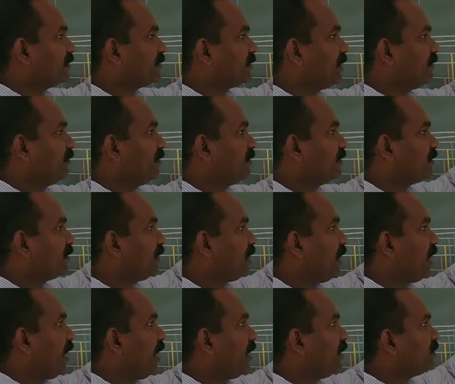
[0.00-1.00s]
seventh,
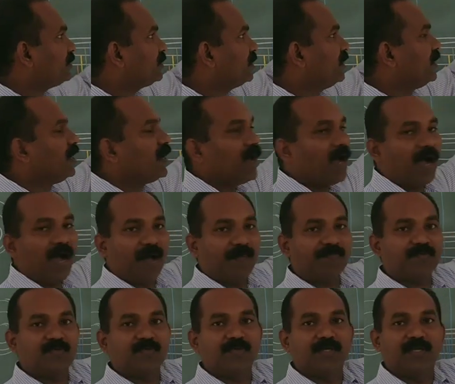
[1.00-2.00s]
eighth,
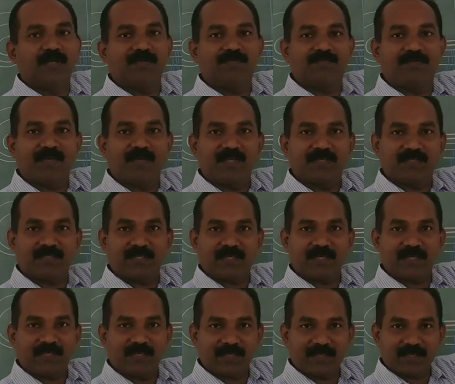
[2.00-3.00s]
up to
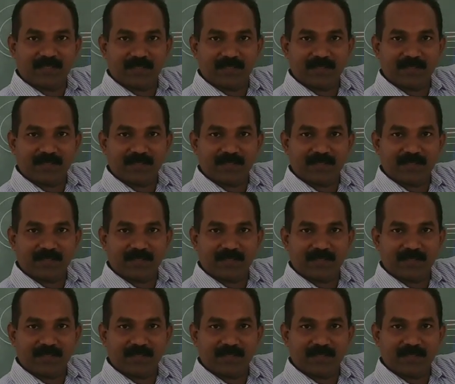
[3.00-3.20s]
infinity.